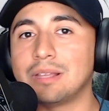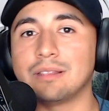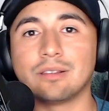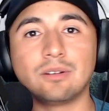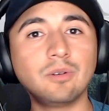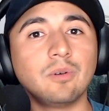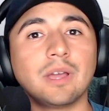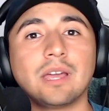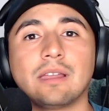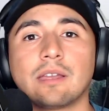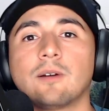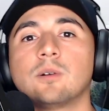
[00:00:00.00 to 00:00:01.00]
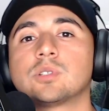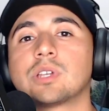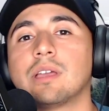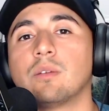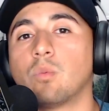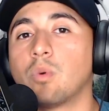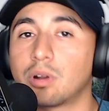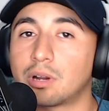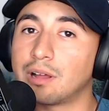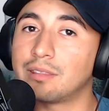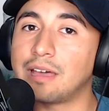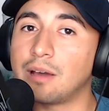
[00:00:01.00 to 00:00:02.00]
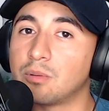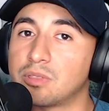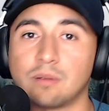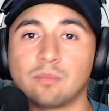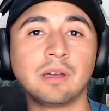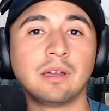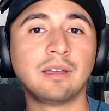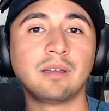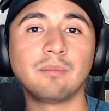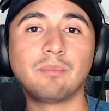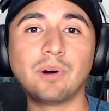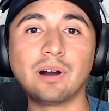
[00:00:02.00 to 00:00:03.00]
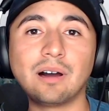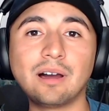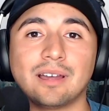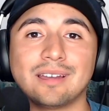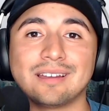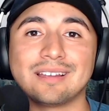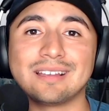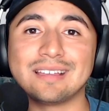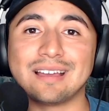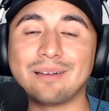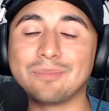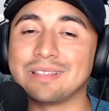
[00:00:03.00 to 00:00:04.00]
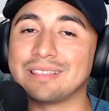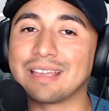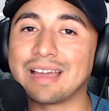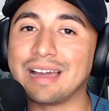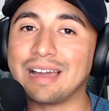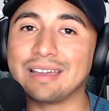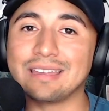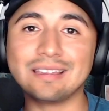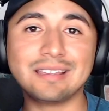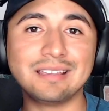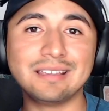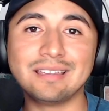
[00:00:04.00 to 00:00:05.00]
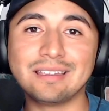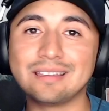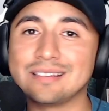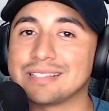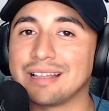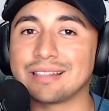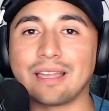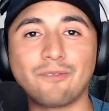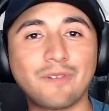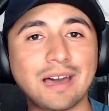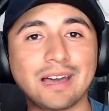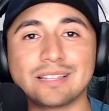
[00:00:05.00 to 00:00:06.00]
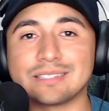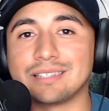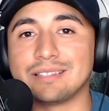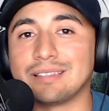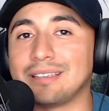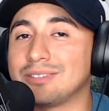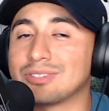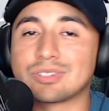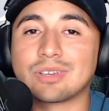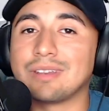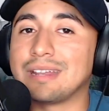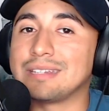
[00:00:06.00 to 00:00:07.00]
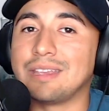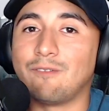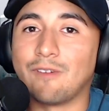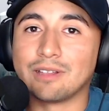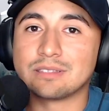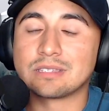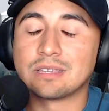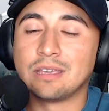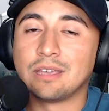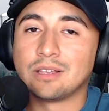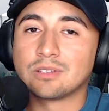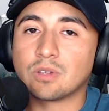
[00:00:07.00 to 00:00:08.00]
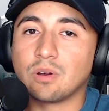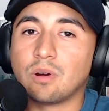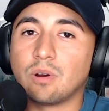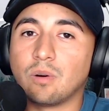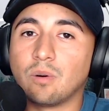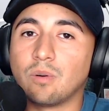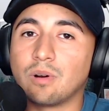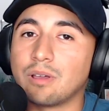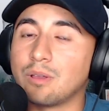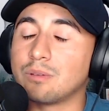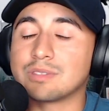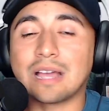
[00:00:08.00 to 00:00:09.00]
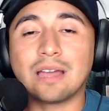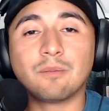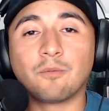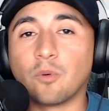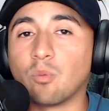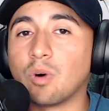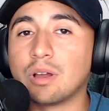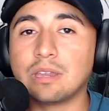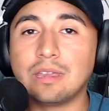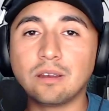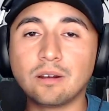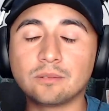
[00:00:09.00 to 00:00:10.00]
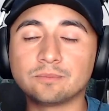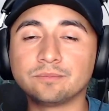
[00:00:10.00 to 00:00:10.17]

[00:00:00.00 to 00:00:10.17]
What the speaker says: the new hitting coach can work on that with him. But, I mean, the guy, he's not that fast. He's just good at defense. So sign him for 1 year.